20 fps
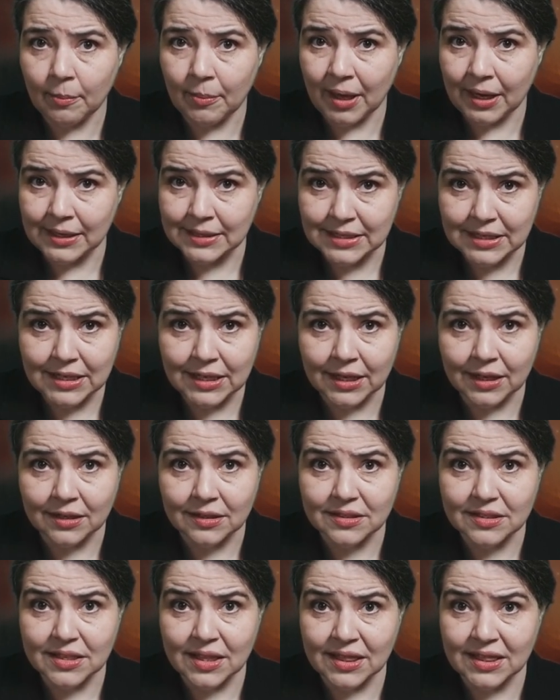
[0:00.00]

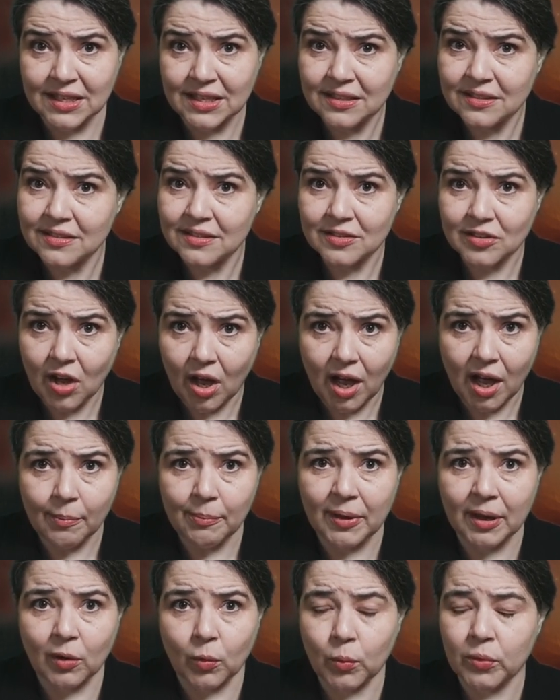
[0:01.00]
ideas, this
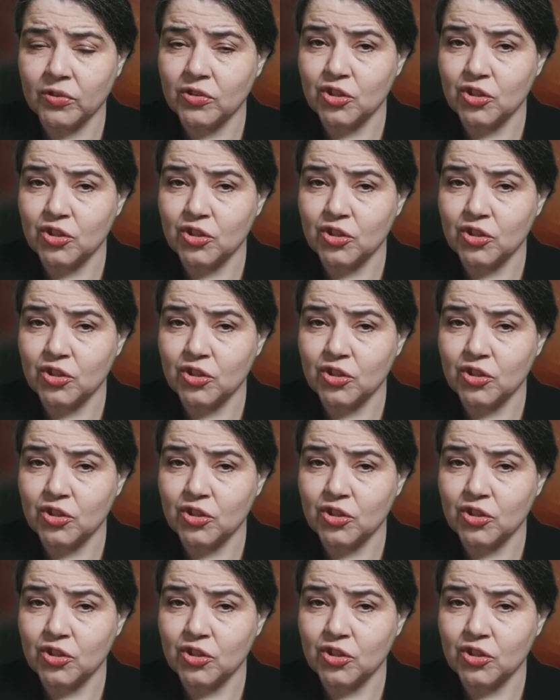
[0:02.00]
topic was